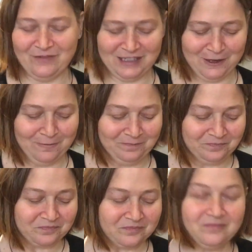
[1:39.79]
So
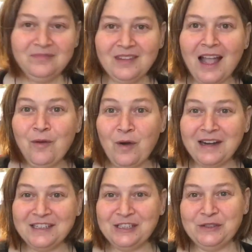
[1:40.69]
I
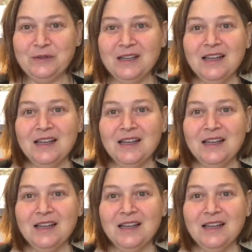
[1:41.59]
wanted to